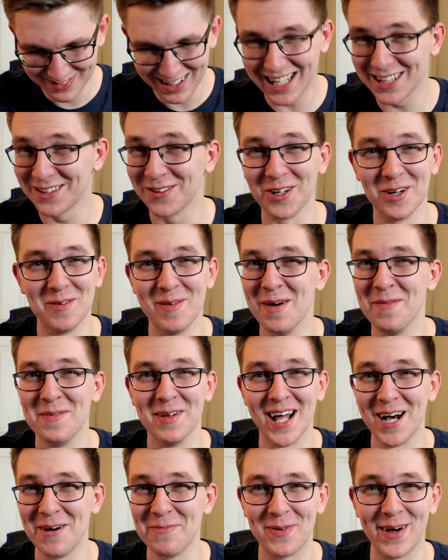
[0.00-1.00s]
I don't remember
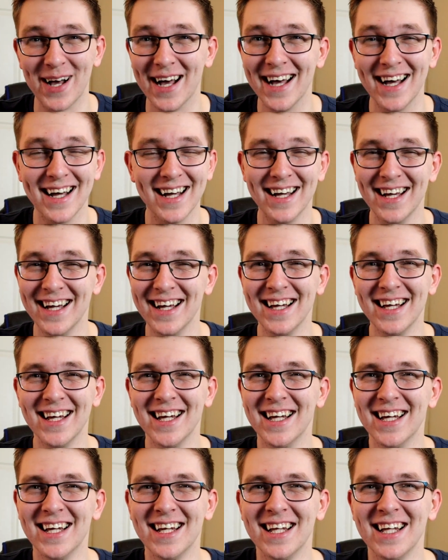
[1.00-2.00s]
that bit.
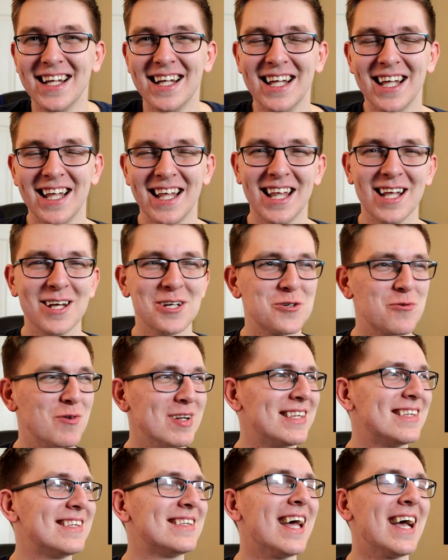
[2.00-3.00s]
Like Mike Ray. It's
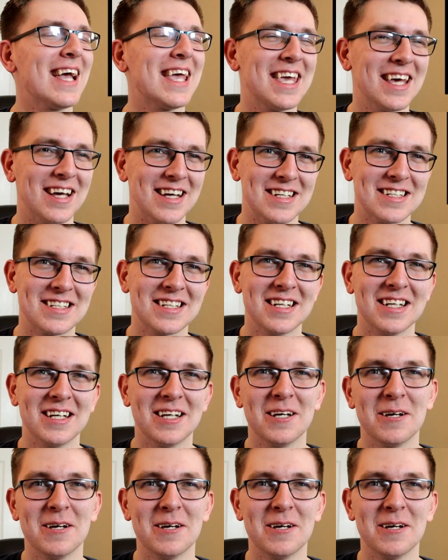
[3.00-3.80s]
ridiculous.